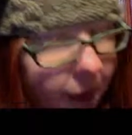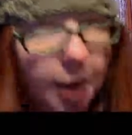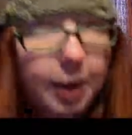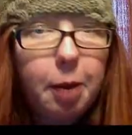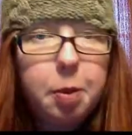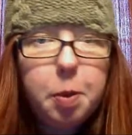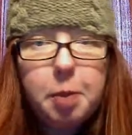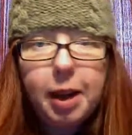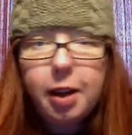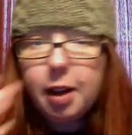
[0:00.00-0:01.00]
That would work
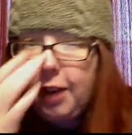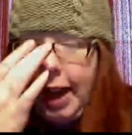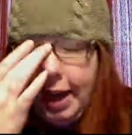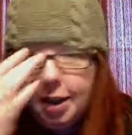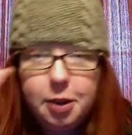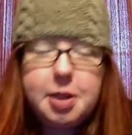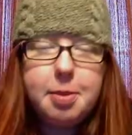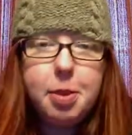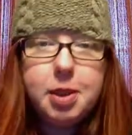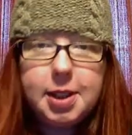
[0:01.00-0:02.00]
better if I hadn't used the
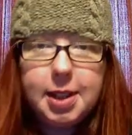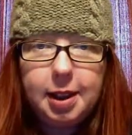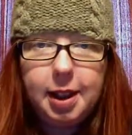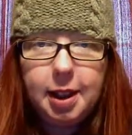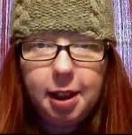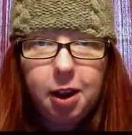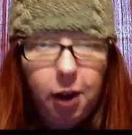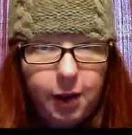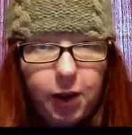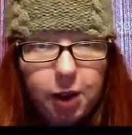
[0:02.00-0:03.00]
most insanely thick
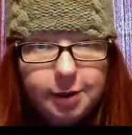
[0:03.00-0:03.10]
yarn ever.